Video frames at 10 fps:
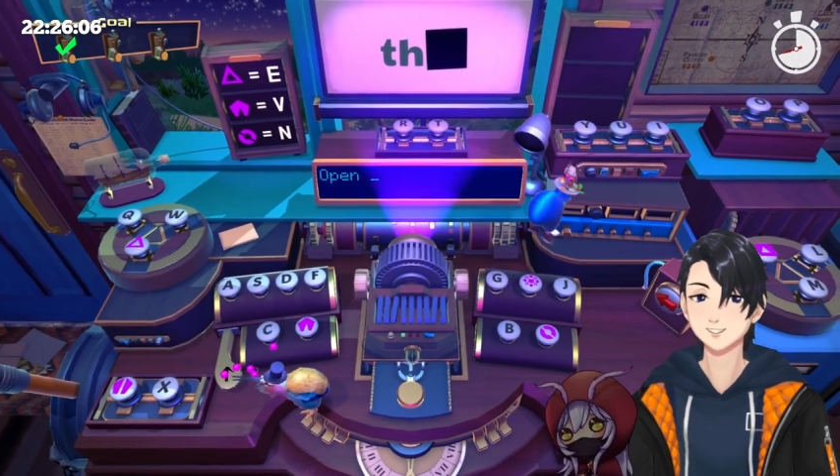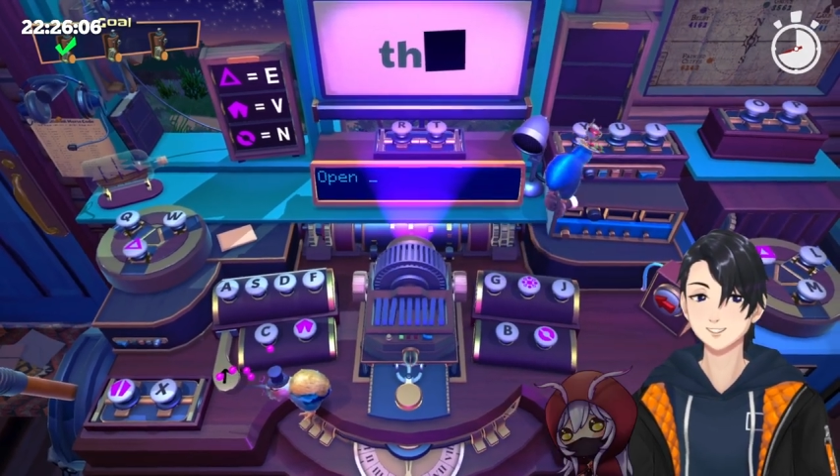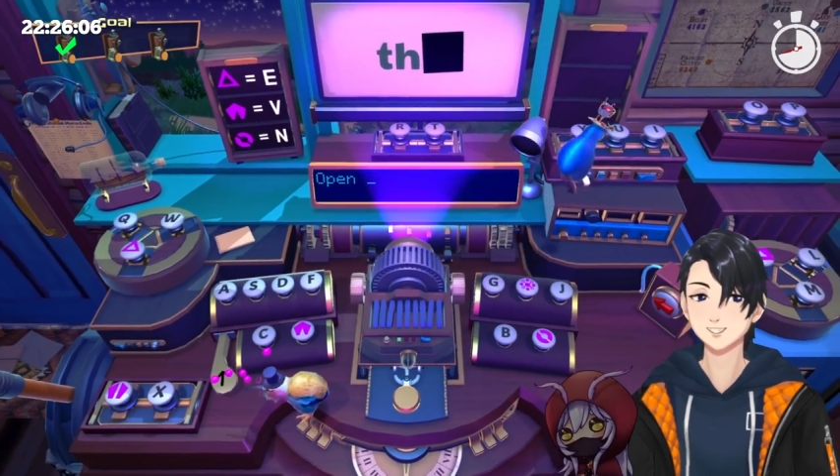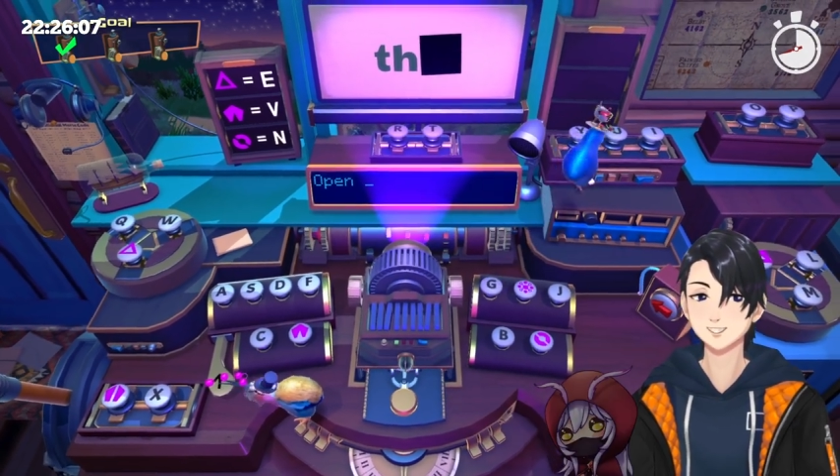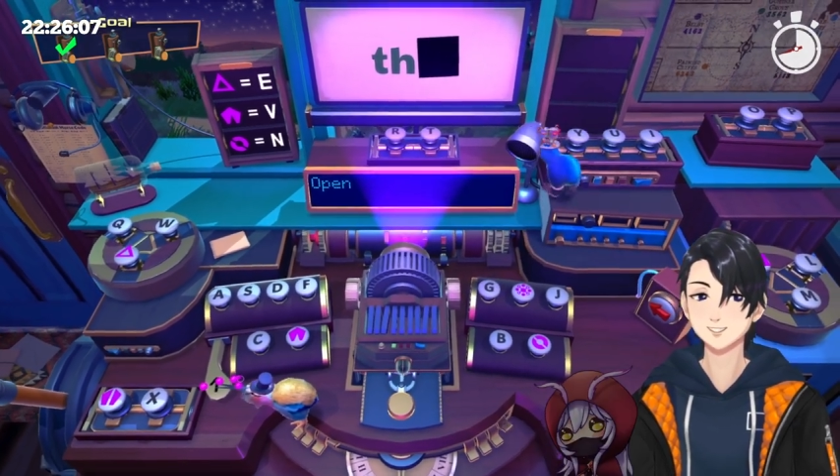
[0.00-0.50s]
I
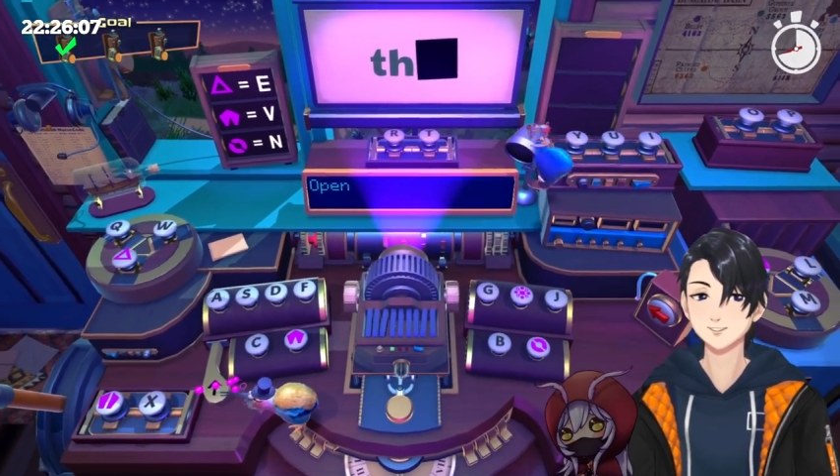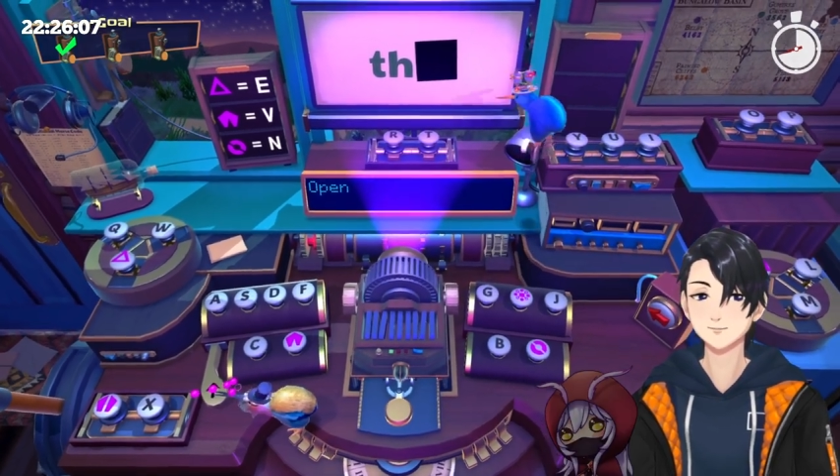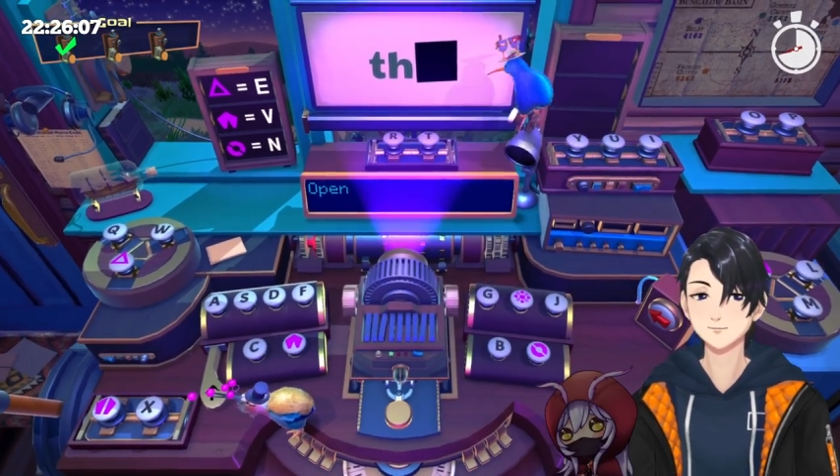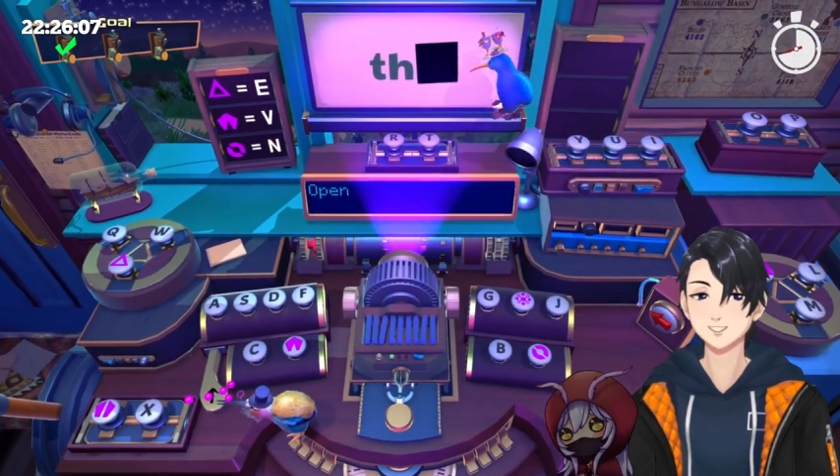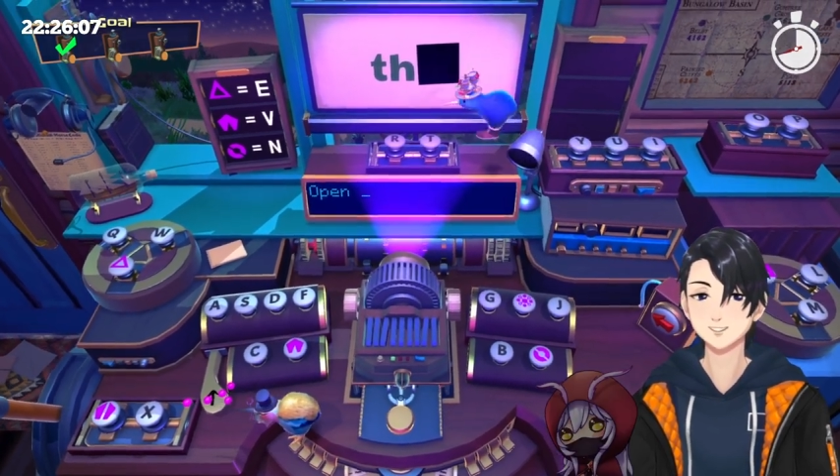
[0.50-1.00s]
heard someone
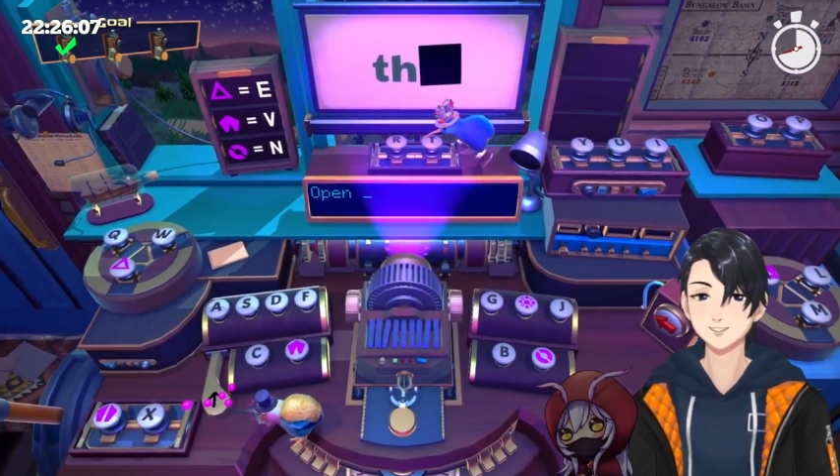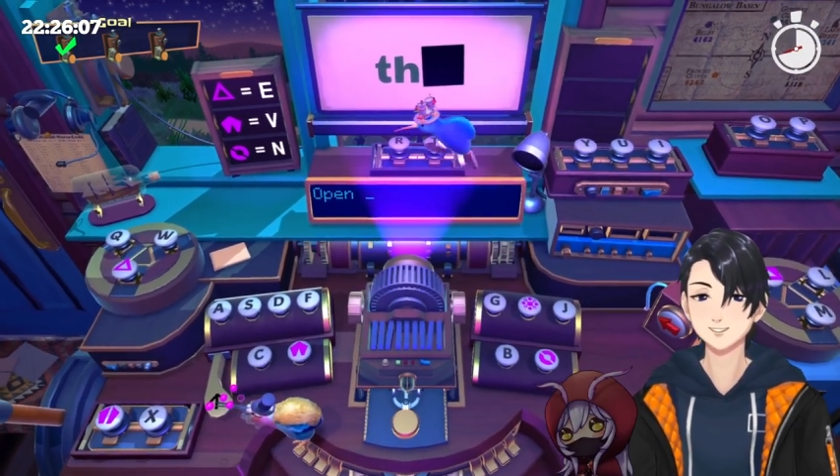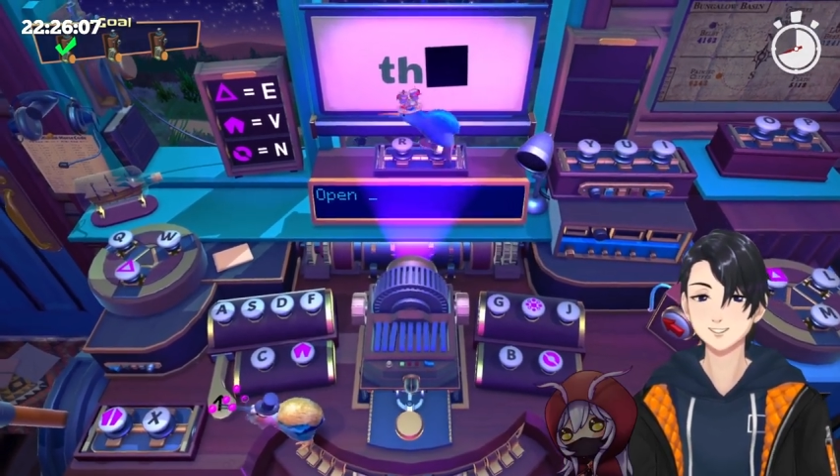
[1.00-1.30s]
barking. You know,